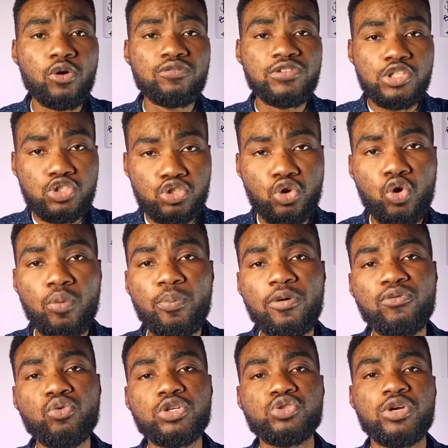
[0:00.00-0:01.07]
of the scope
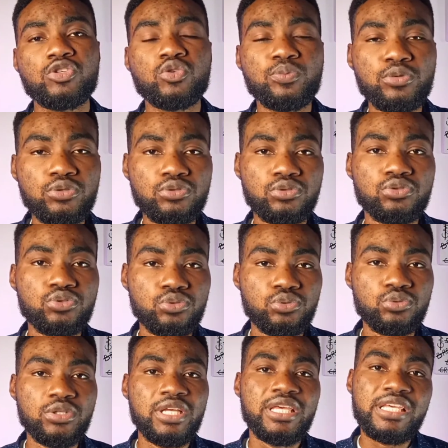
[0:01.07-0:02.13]
of what you are supposed to do
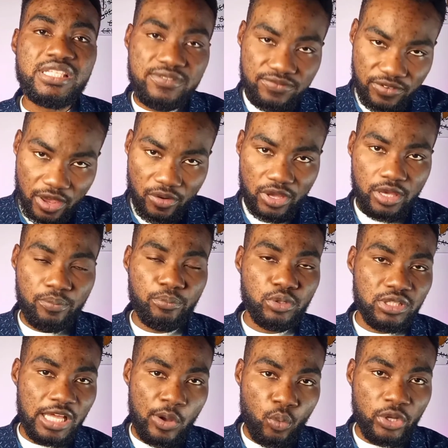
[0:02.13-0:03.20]
is very
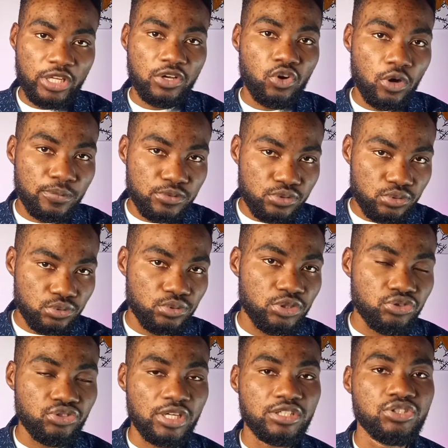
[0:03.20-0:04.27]
important when it comes to
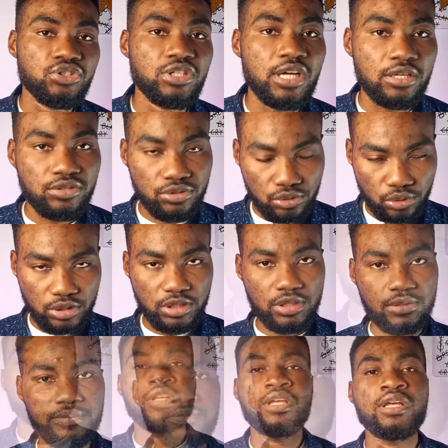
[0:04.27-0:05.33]
traditional studying.
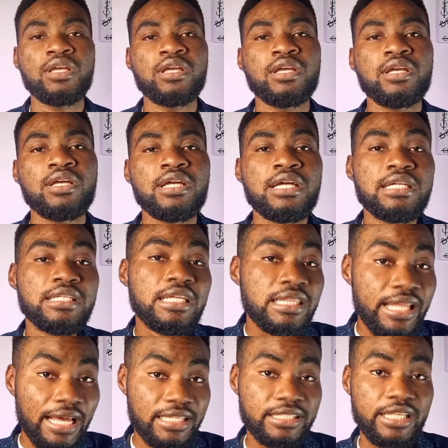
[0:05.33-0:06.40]
The
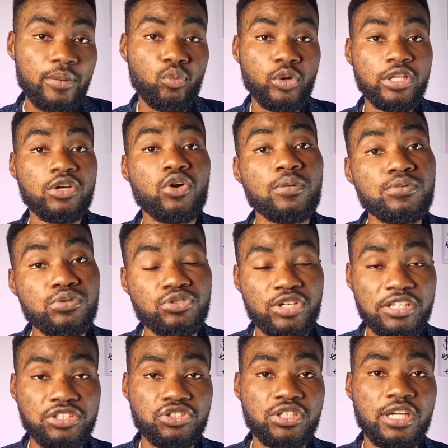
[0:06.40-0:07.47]
next step when it comes to
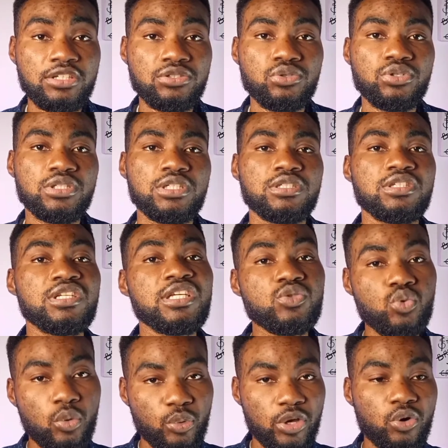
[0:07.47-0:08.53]
traditional studying is
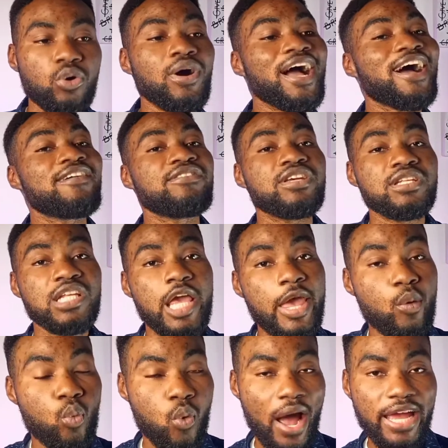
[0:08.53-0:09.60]
what we call having a
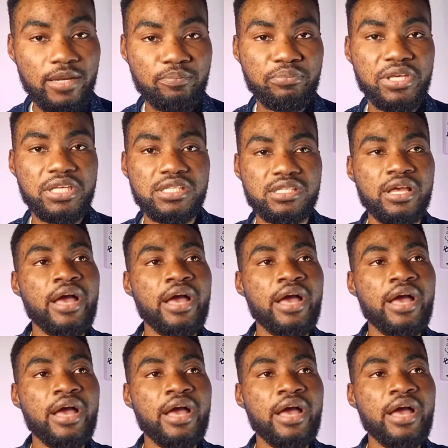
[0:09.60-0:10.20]
wide base.